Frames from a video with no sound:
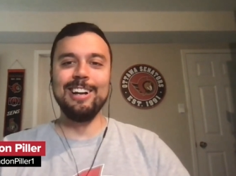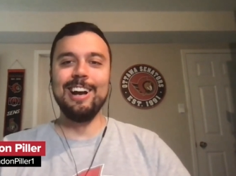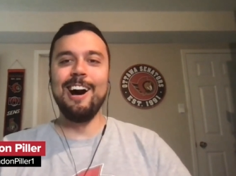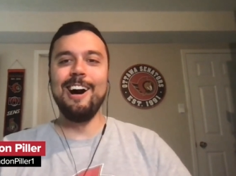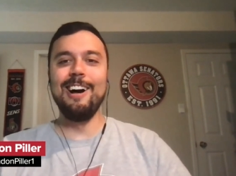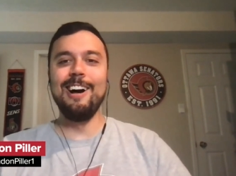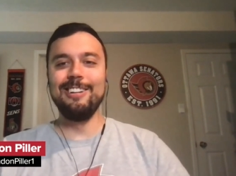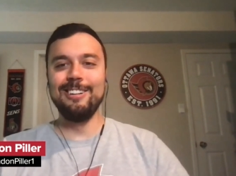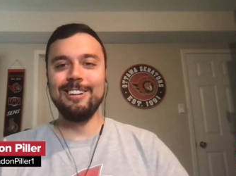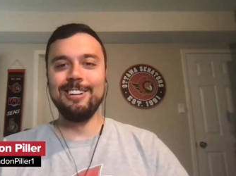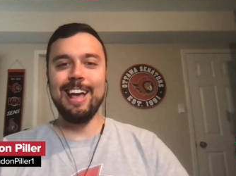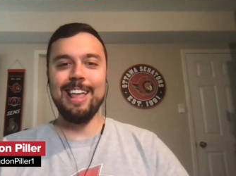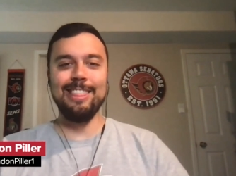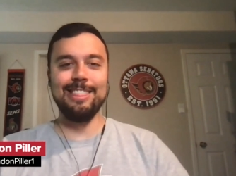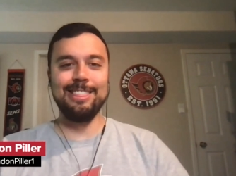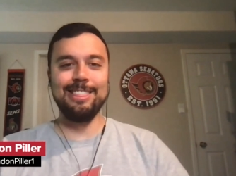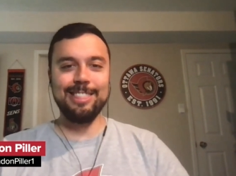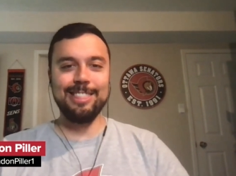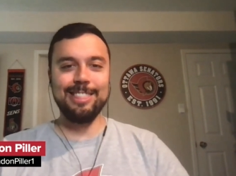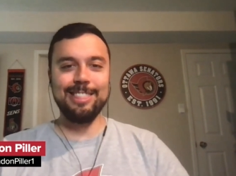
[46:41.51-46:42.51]
hundred
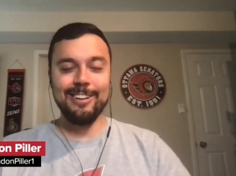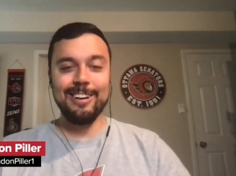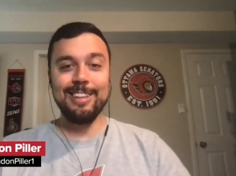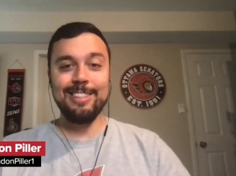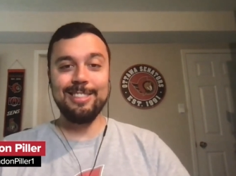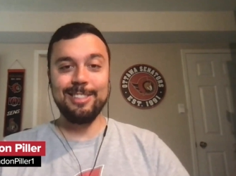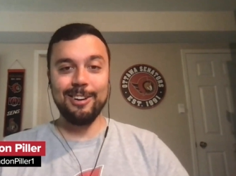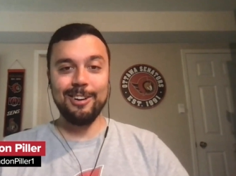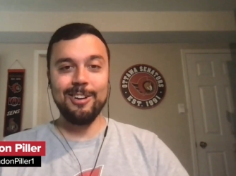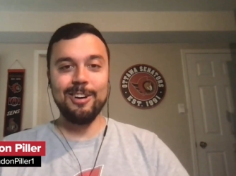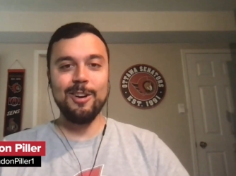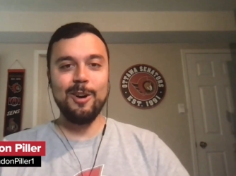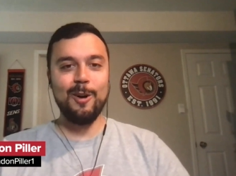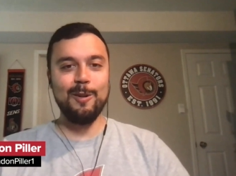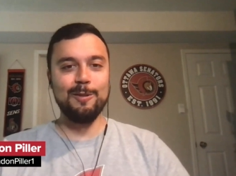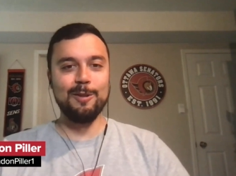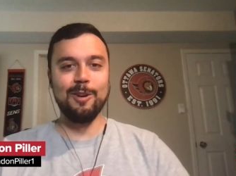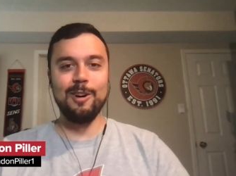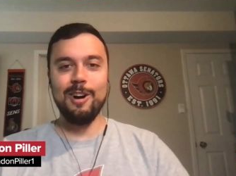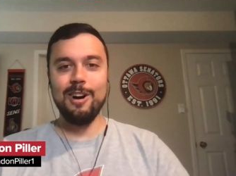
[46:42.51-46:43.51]
thirty-third
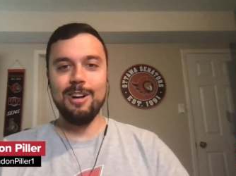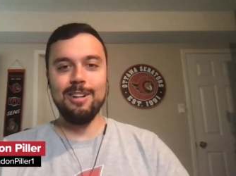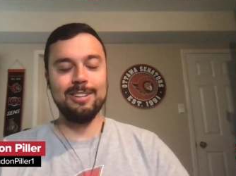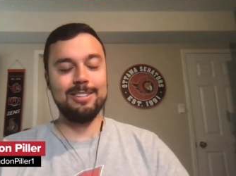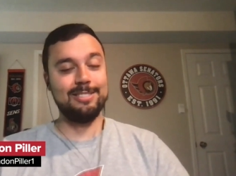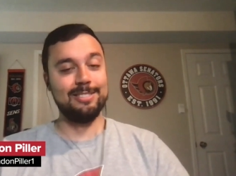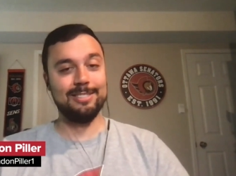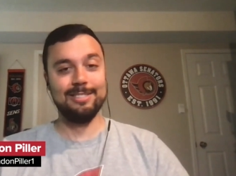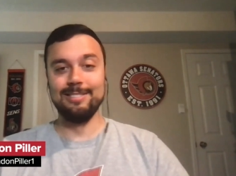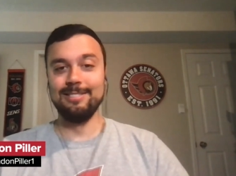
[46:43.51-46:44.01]
overall.